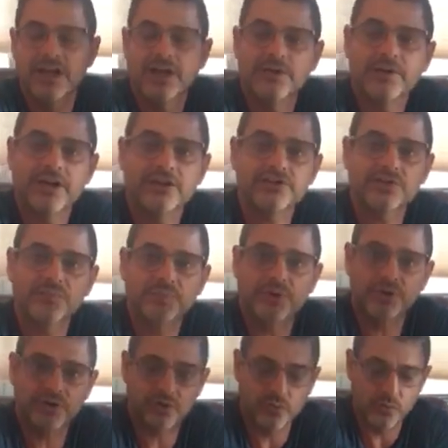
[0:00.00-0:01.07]
I would actually
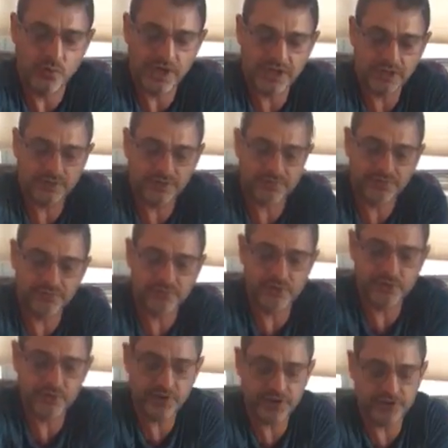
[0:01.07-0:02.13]
put her wing
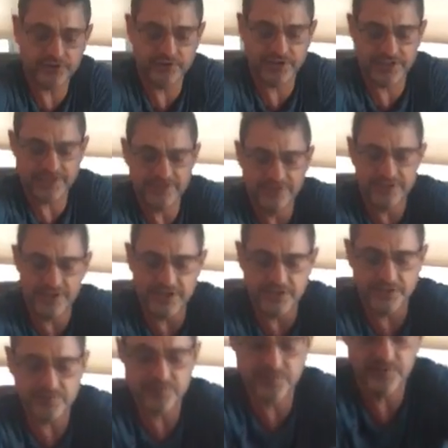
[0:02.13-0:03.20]
through here like
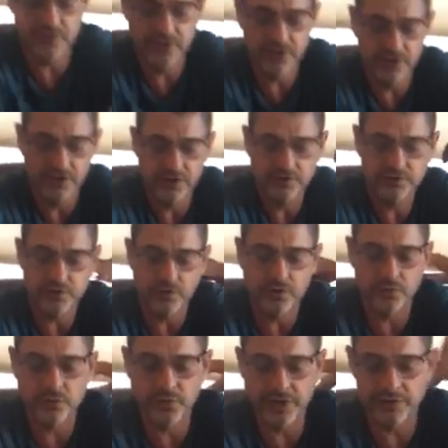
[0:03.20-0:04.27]
this, so
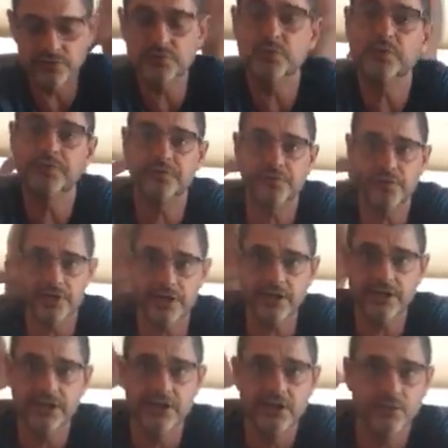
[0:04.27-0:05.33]
her wings were free,
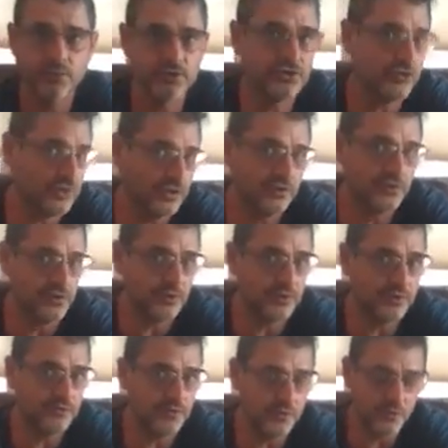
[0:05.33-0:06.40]
which you can do
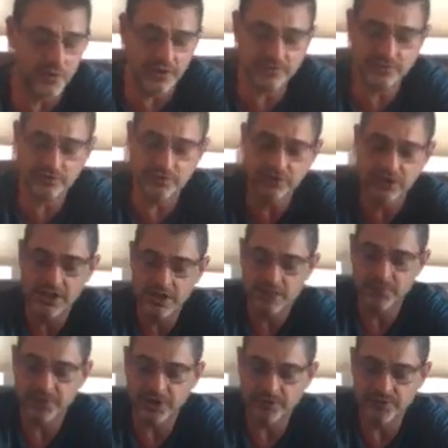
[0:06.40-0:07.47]
if you want to,
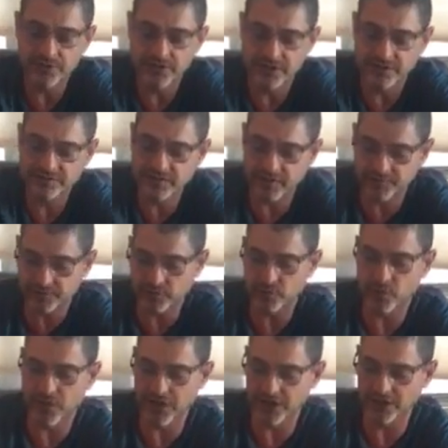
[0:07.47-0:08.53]
but I realized after a
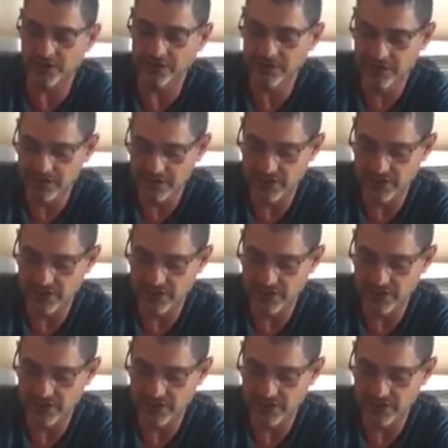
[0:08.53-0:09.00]
while